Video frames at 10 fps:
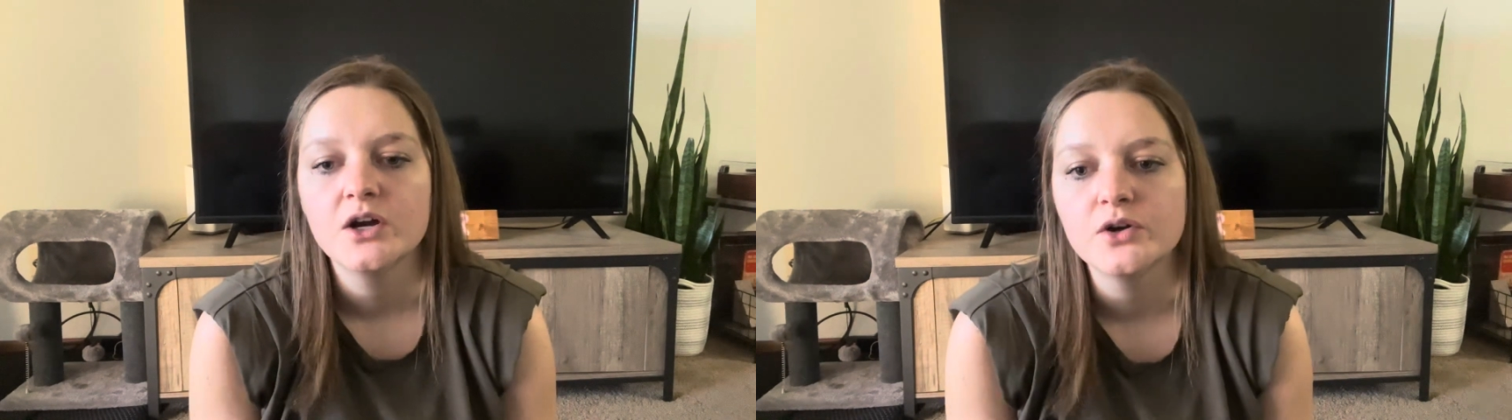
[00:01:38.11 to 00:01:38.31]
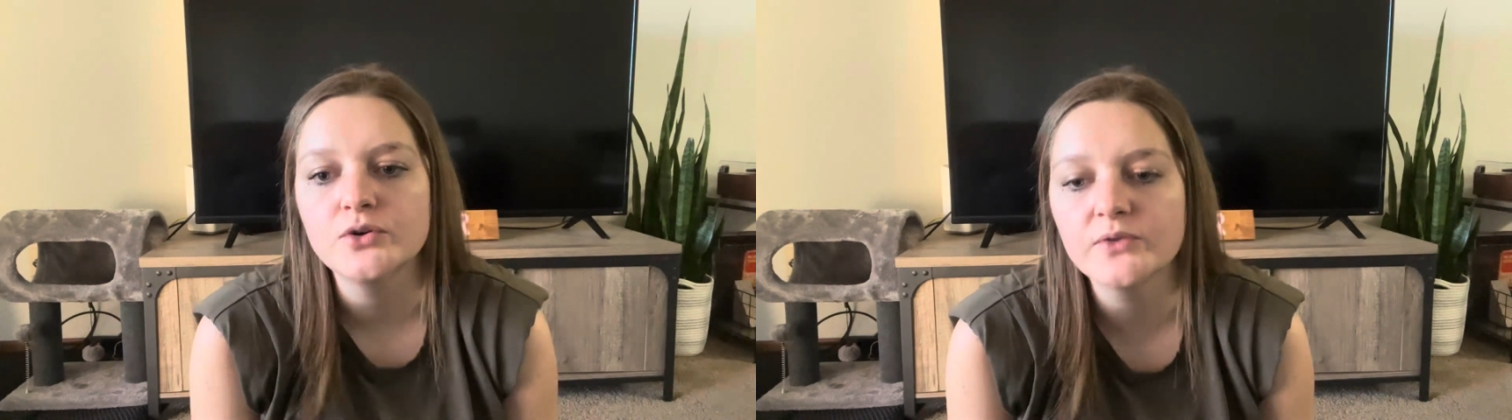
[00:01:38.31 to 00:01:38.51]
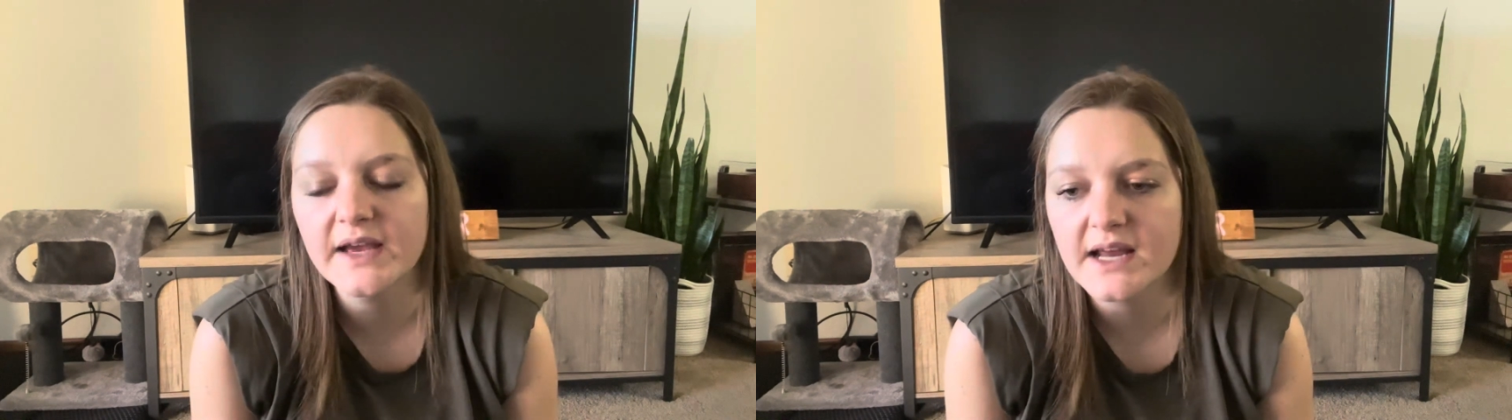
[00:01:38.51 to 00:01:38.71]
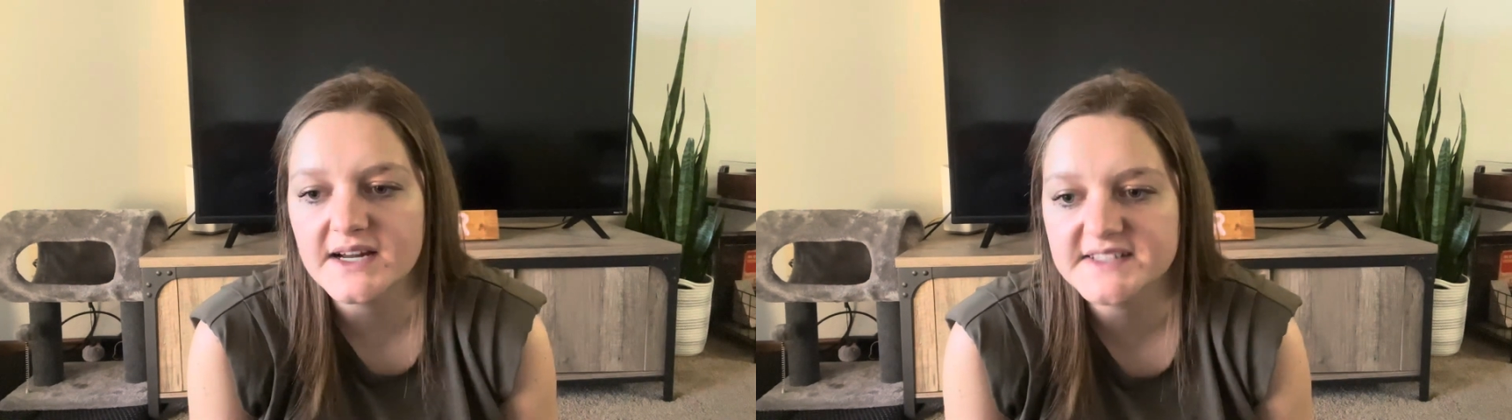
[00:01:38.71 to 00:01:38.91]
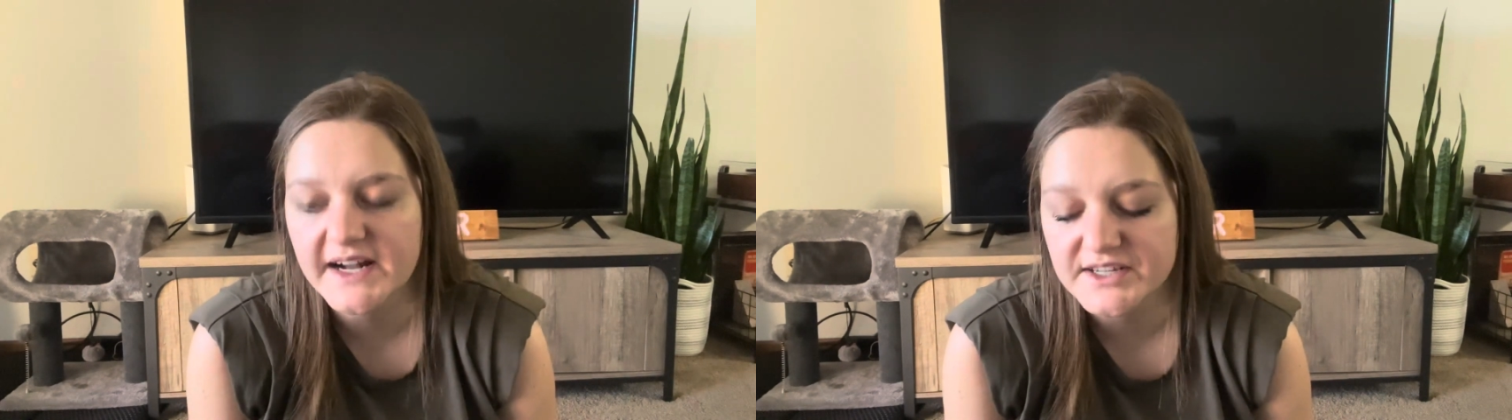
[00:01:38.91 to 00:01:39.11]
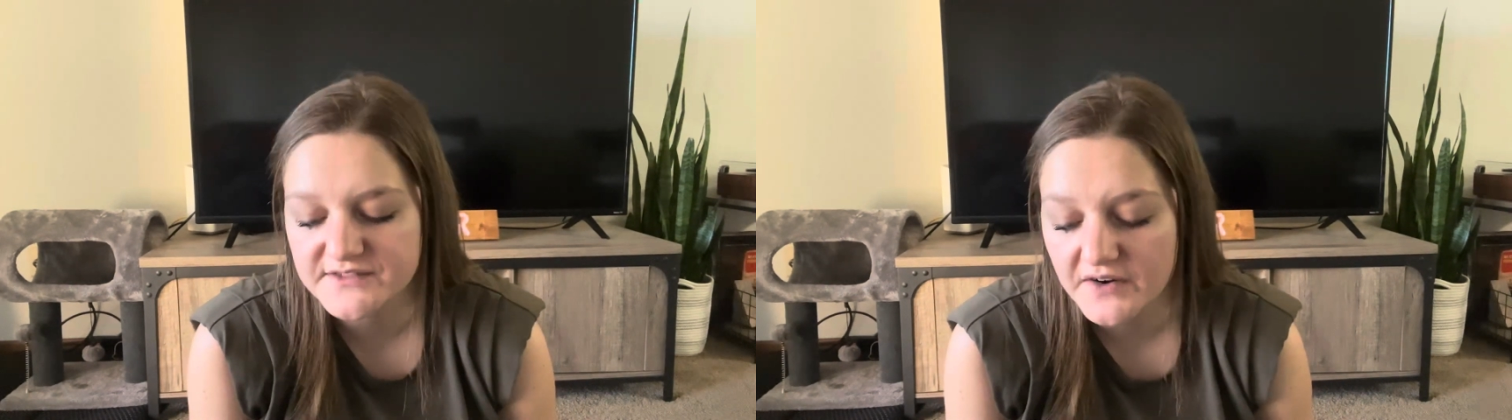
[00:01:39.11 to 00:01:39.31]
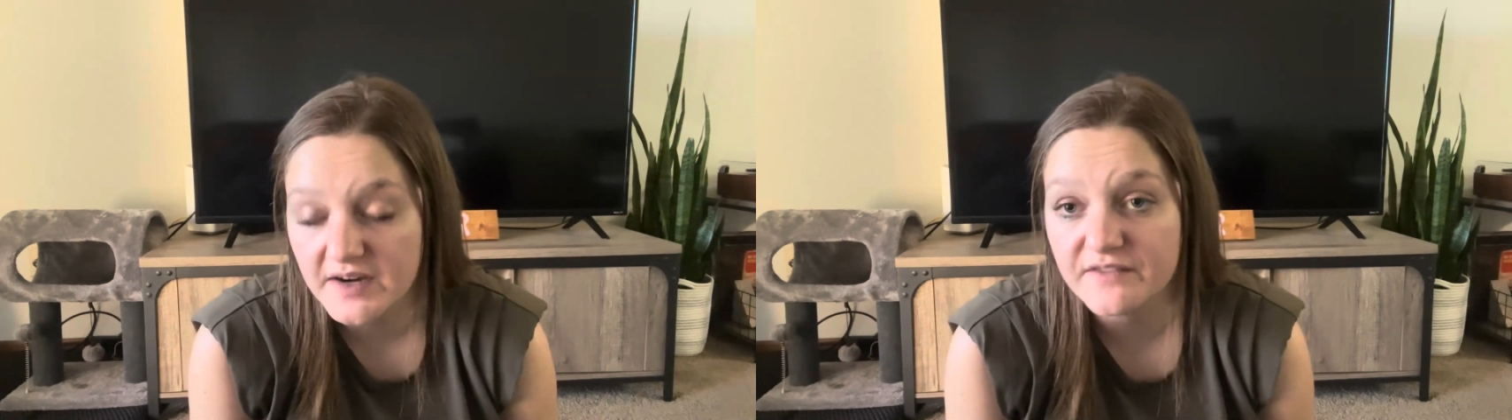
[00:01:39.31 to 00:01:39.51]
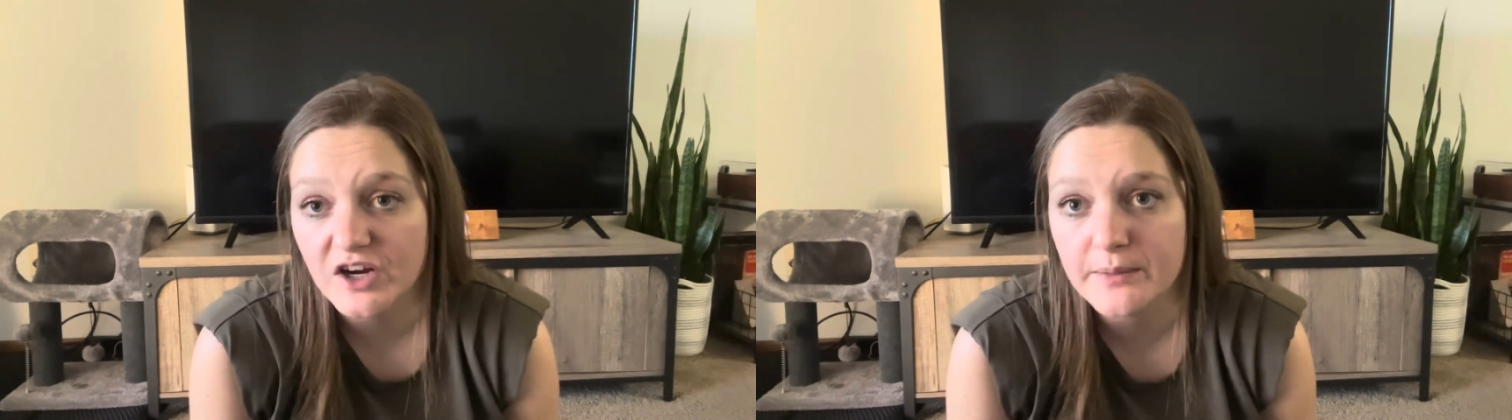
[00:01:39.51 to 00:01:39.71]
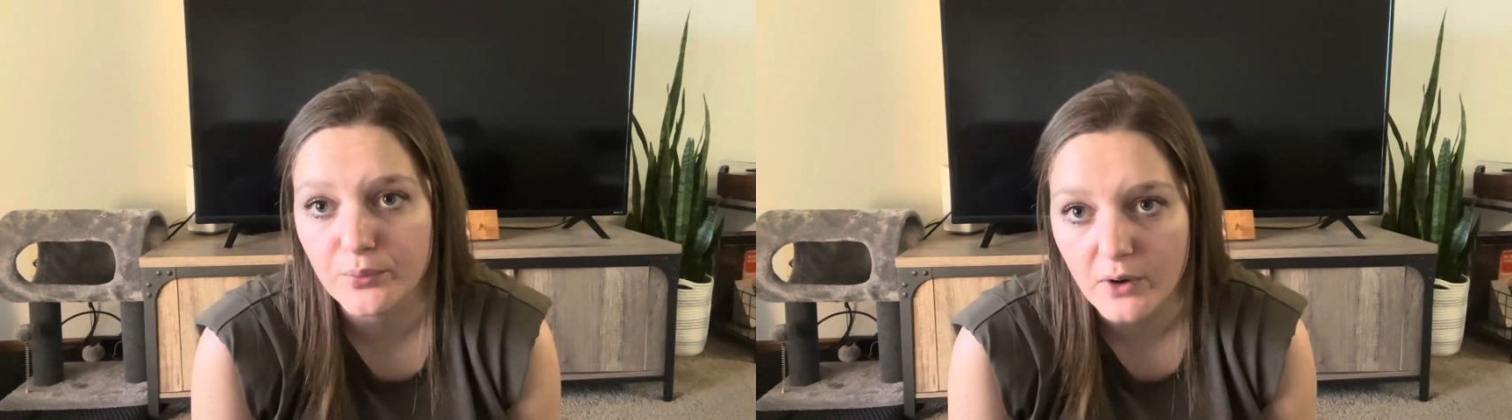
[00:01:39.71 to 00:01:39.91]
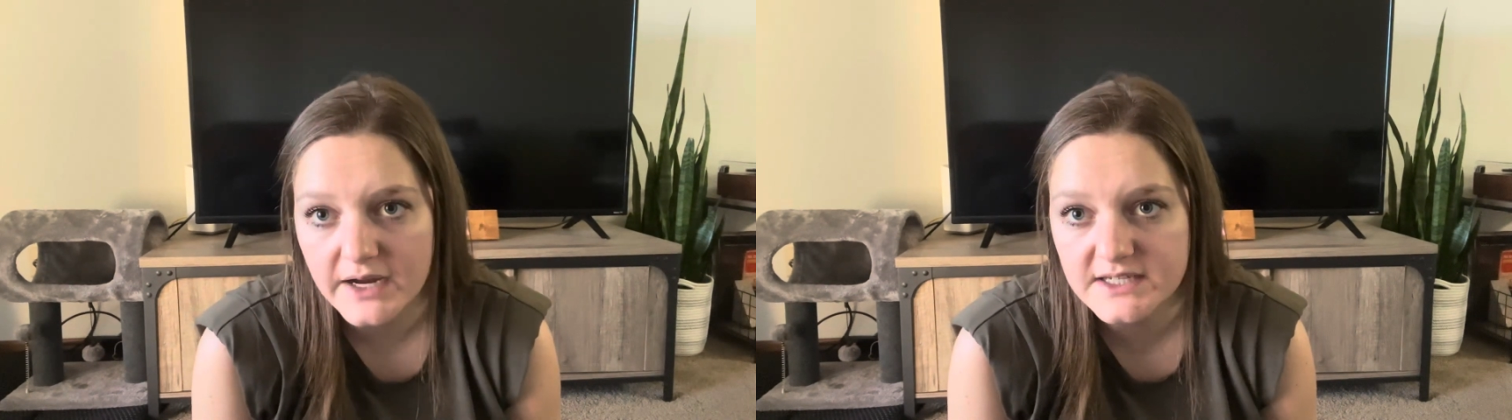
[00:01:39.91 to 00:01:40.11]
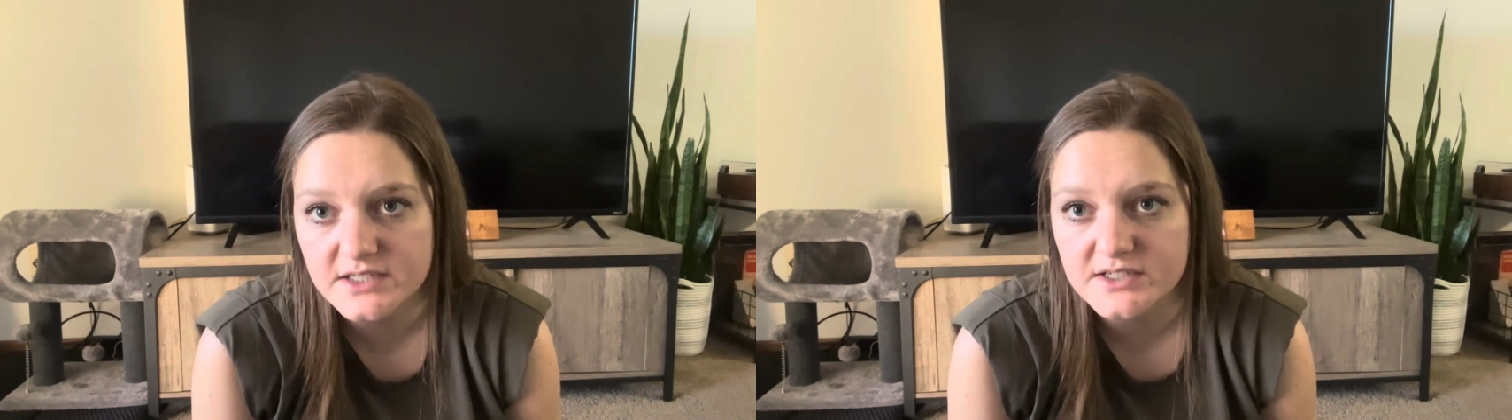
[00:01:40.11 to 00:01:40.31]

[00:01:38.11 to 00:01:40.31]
who, like I said, is very, very bright.